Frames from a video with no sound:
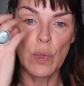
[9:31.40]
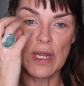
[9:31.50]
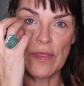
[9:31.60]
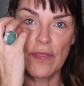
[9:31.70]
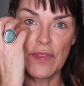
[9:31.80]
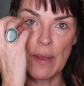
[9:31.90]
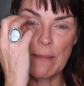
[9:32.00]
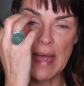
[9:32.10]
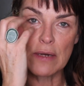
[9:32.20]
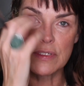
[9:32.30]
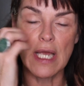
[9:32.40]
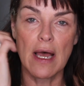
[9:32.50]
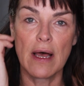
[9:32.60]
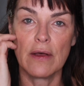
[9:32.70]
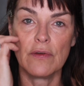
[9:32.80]
with the amount
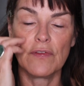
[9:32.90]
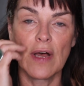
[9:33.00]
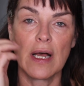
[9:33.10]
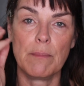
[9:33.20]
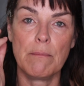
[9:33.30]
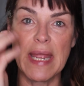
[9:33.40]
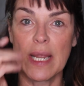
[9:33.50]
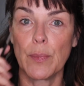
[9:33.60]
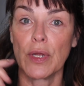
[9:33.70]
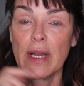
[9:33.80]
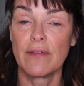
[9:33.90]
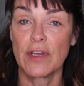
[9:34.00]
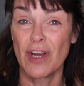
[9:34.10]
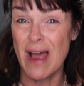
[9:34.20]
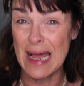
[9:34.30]
of um, makeup we're going to have
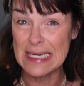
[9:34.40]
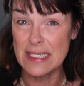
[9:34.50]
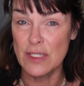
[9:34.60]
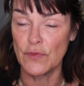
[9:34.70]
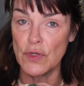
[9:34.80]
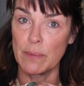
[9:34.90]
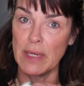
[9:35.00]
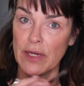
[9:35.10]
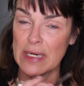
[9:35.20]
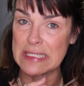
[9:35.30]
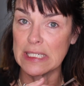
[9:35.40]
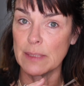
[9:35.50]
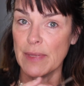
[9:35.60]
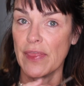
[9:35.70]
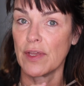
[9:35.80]
on our eyes. So, if you can make your eyes a
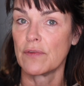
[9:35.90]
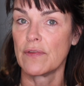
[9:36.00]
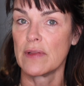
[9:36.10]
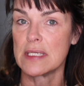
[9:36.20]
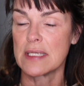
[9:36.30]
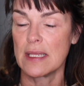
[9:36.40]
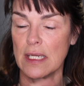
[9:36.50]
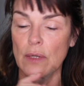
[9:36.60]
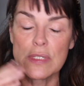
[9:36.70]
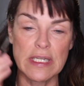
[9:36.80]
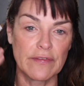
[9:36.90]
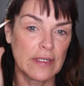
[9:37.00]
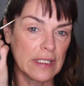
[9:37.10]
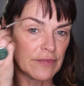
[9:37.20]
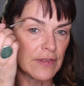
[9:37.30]
little bit thicker for this, I think it would
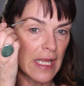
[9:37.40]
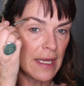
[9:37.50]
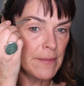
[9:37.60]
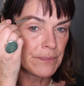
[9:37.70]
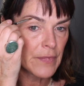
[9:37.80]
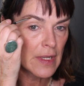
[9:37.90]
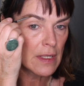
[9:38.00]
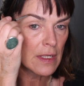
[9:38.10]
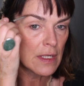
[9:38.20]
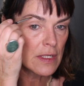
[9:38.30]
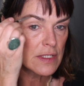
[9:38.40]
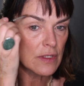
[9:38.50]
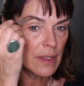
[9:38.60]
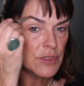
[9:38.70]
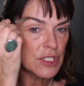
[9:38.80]
definitely fly.
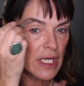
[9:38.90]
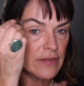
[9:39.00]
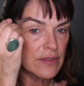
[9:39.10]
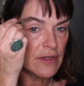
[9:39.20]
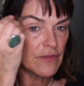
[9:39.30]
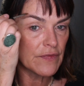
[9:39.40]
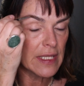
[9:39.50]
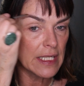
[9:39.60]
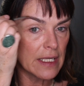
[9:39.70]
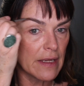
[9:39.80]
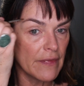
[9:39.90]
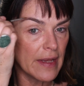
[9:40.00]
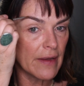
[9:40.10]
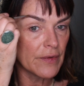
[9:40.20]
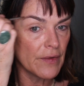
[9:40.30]
So, I'm just going to fill it in on
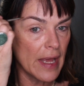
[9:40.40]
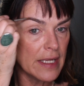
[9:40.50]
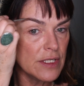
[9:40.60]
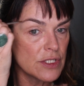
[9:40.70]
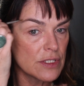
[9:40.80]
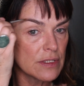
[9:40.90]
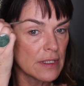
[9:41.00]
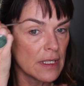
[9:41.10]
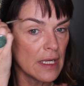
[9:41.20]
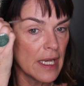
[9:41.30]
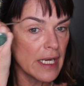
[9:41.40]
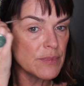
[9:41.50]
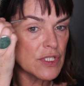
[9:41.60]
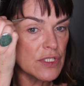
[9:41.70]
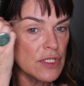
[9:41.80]
the outer edge, and
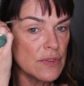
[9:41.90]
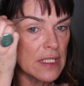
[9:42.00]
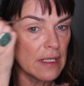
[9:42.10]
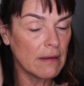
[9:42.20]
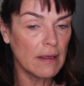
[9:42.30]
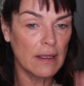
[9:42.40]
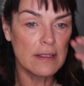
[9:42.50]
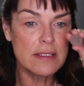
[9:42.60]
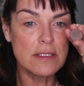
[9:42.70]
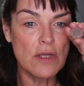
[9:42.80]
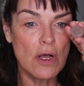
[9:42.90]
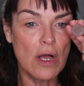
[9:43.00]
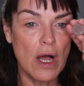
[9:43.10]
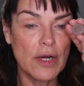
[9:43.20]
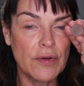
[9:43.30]
I'm just using this is called
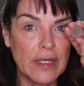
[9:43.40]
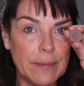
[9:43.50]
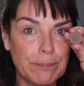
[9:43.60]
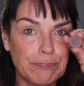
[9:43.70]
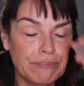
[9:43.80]
concrete.